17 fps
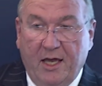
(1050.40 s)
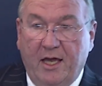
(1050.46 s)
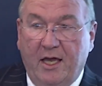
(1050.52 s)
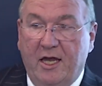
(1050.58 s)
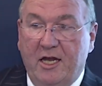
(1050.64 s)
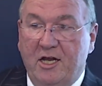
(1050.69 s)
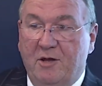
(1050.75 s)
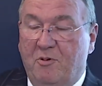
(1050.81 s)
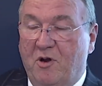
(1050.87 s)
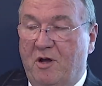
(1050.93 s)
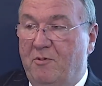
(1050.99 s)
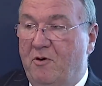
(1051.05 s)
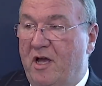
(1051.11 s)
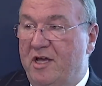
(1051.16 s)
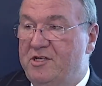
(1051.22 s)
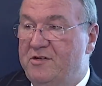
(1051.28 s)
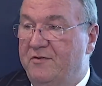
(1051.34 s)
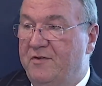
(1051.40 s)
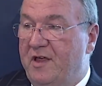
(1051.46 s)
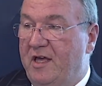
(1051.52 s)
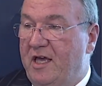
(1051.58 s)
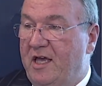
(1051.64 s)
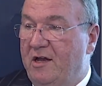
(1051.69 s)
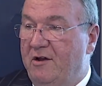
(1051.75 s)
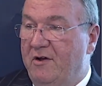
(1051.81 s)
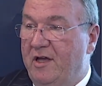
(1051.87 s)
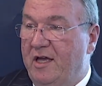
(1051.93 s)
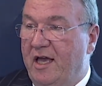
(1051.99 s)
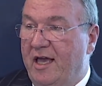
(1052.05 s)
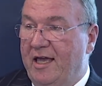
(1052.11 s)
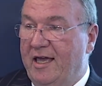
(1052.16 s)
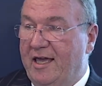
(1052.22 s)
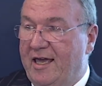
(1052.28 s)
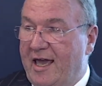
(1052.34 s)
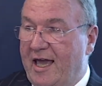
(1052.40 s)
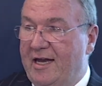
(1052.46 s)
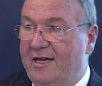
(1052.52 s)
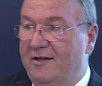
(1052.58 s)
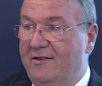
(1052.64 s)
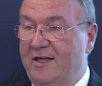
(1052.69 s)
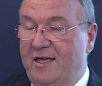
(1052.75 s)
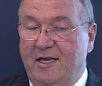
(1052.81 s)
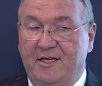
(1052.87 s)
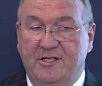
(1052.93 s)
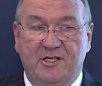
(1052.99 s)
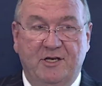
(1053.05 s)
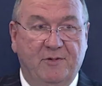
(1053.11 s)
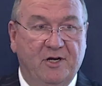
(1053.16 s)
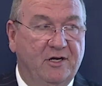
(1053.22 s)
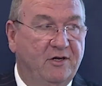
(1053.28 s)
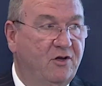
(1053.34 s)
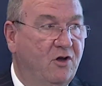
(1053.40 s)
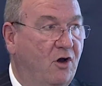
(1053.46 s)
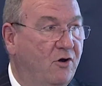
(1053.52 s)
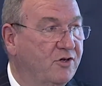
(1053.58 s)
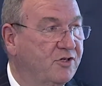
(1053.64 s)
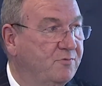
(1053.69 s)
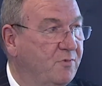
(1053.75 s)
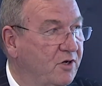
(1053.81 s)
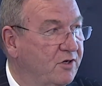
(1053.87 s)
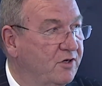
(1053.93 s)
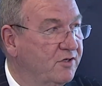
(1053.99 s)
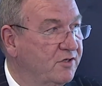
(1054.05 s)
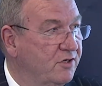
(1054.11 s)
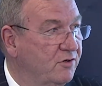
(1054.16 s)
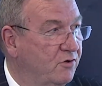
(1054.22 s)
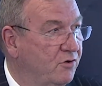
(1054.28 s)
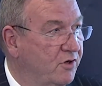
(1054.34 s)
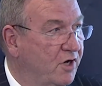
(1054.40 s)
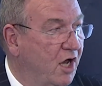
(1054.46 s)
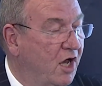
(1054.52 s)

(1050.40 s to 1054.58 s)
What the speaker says: In your preparation for the hearing, get the exhibited correspondence in order.